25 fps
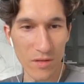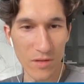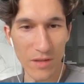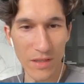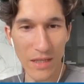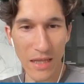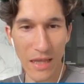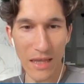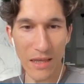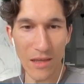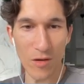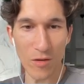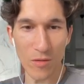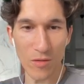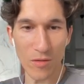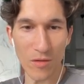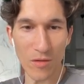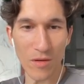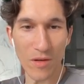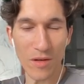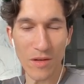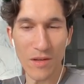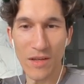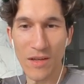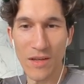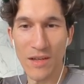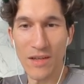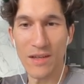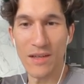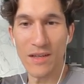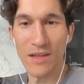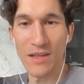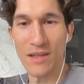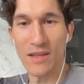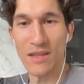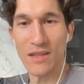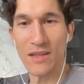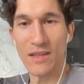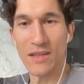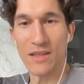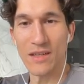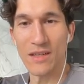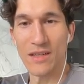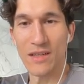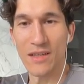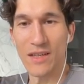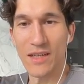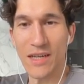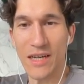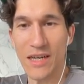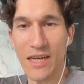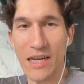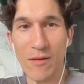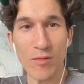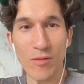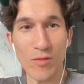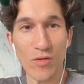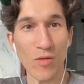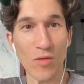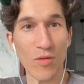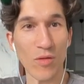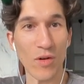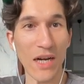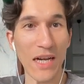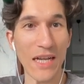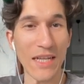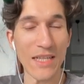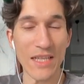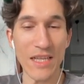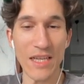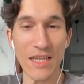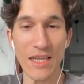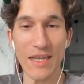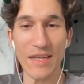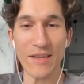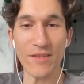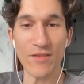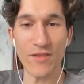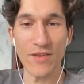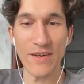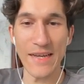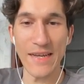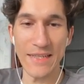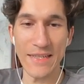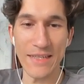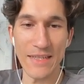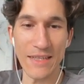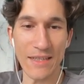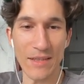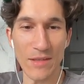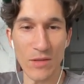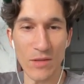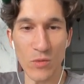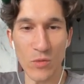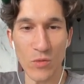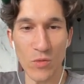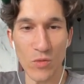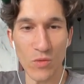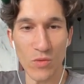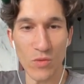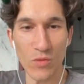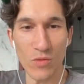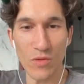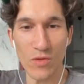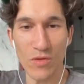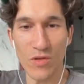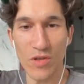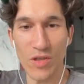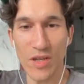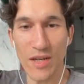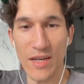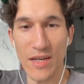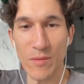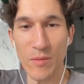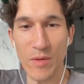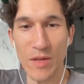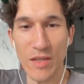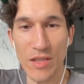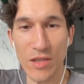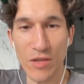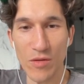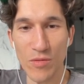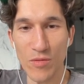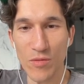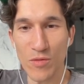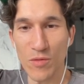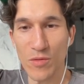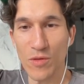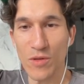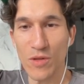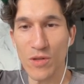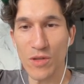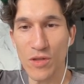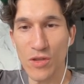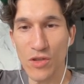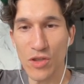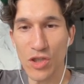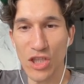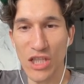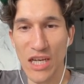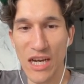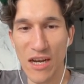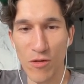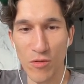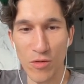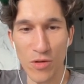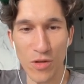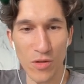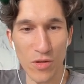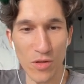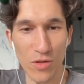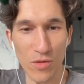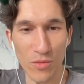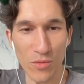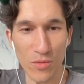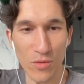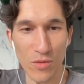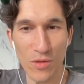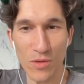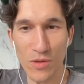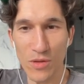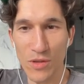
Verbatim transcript: Thank you. I was already ready to scream at you, shout at you.